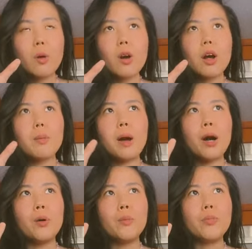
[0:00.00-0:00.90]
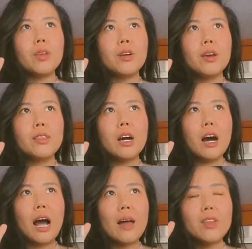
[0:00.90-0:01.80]
more about The,
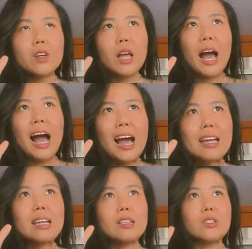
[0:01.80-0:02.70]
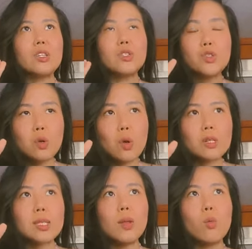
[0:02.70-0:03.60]
the highest
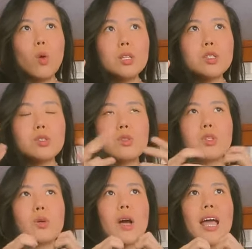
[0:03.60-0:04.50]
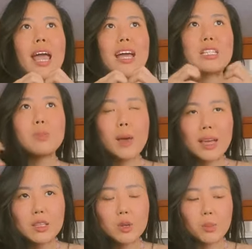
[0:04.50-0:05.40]
source that wants you to
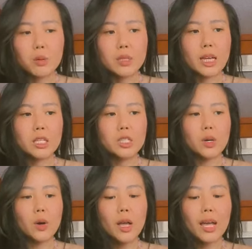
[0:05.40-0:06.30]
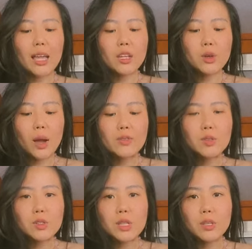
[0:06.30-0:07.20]
expand your potential. And you have to
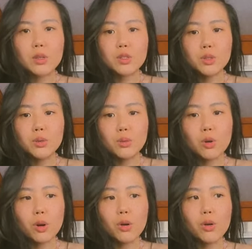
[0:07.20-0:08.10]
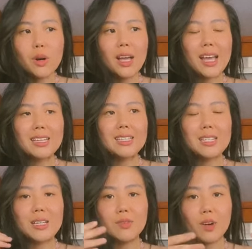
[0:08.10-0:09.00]
understand your true role is a
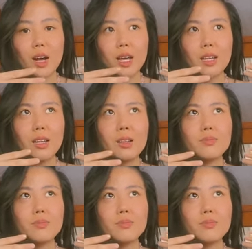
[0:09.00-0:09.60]
divine